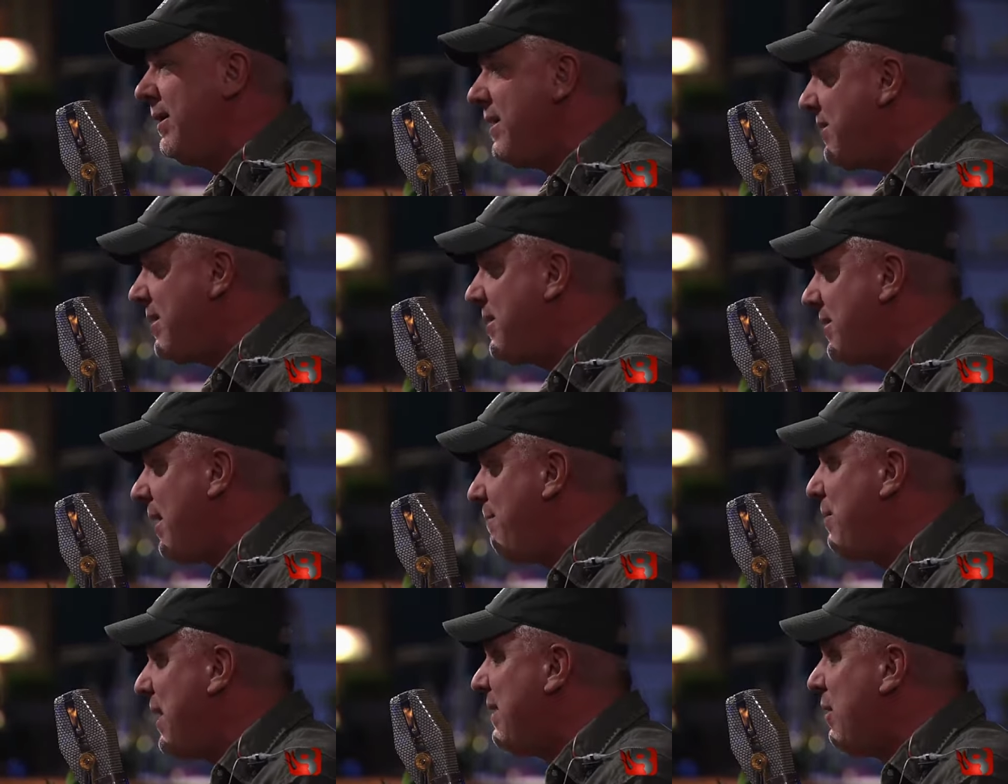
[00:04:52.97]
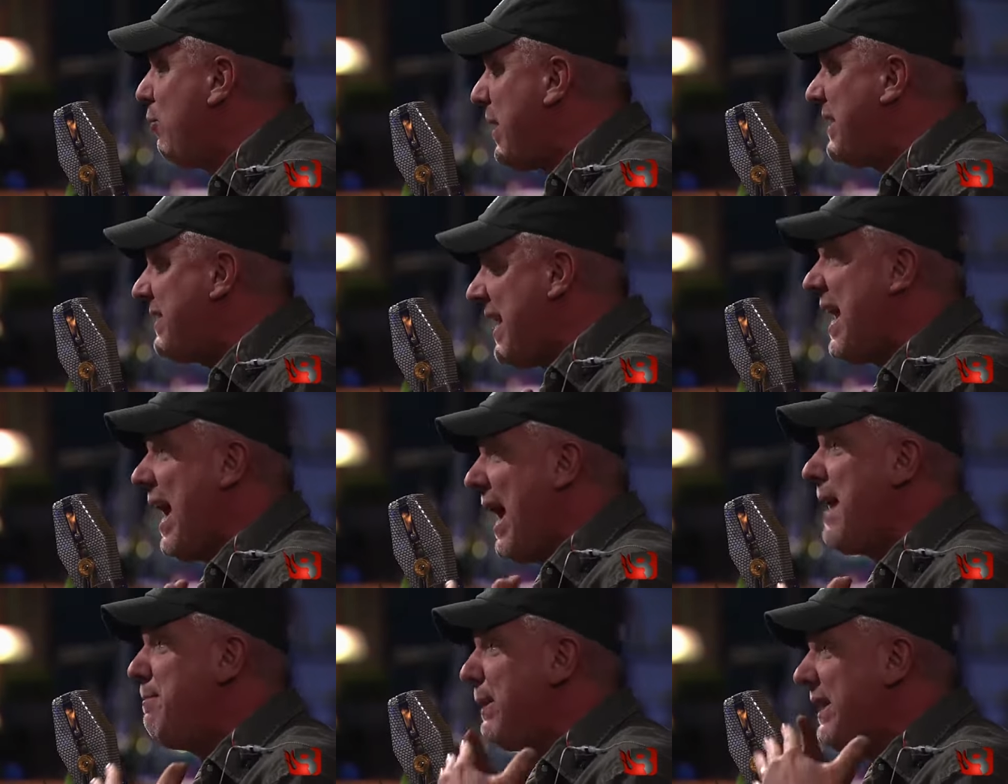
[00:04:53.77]
This is something that we say,
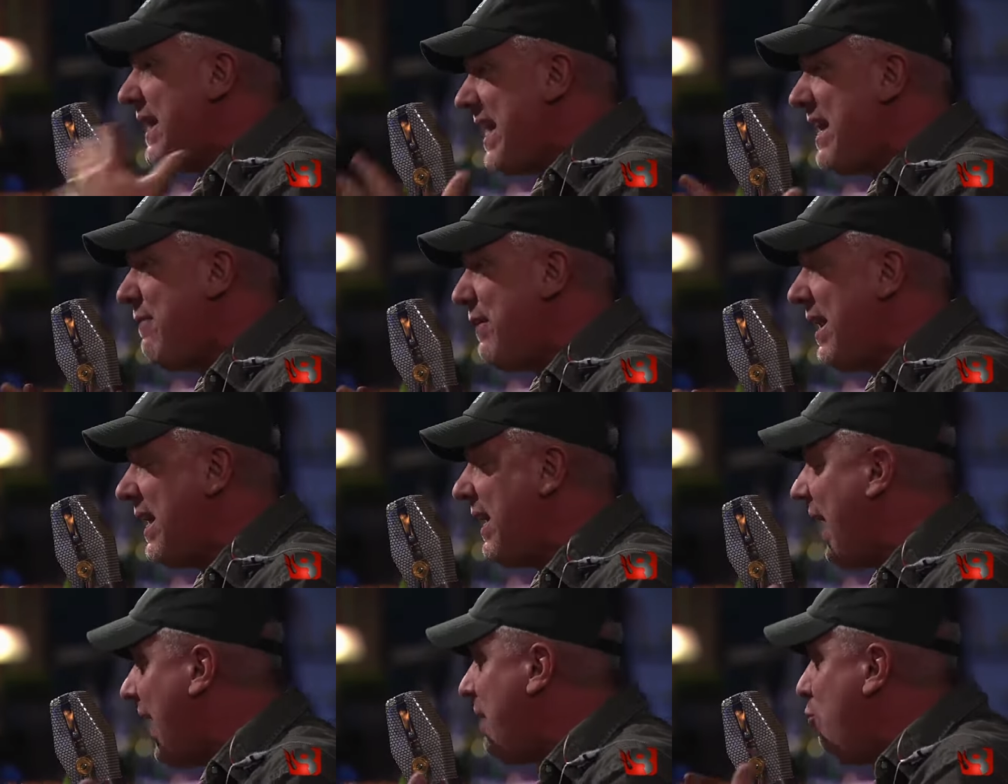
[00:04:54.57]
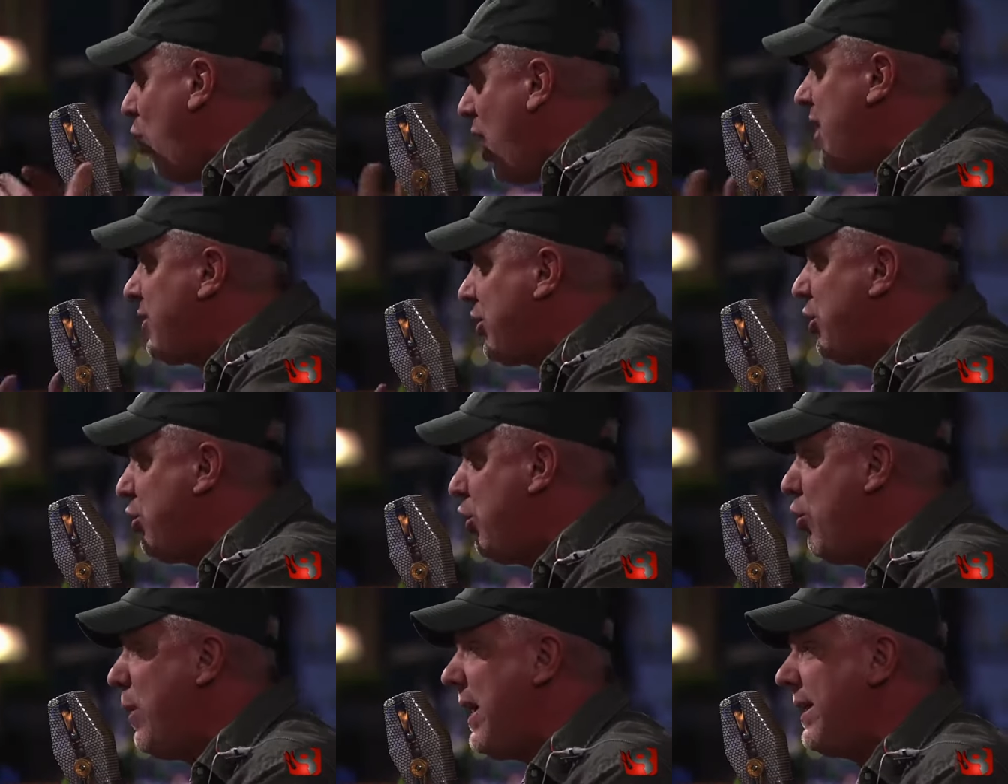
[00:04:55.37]
I believe in it. I want to
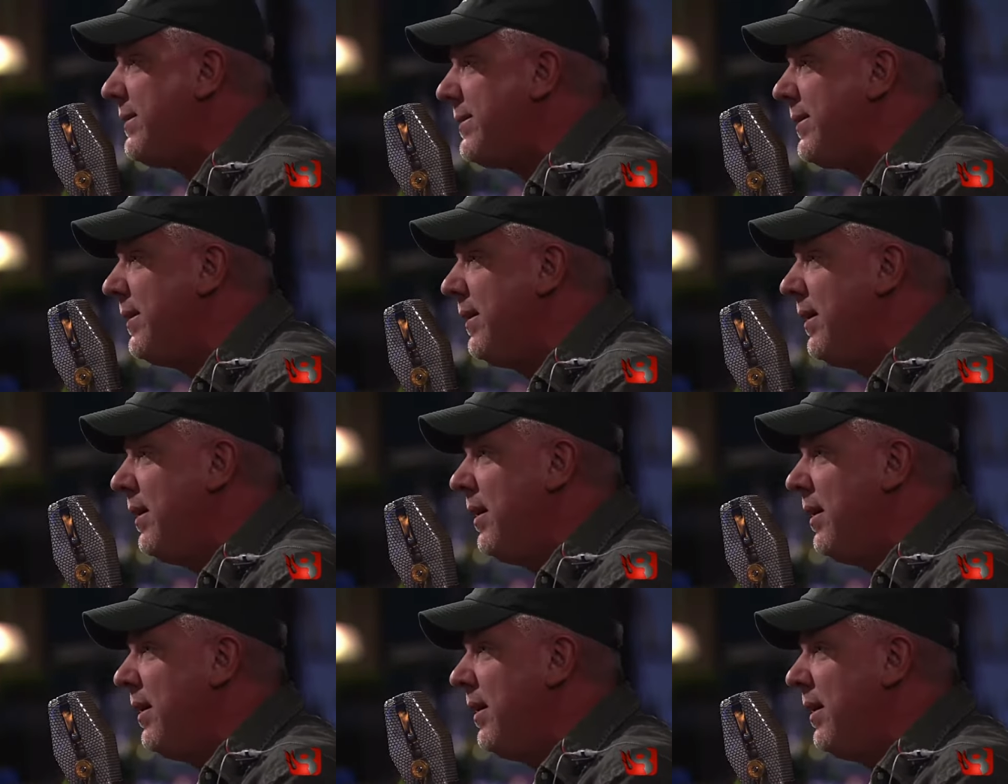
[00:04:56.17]
do it.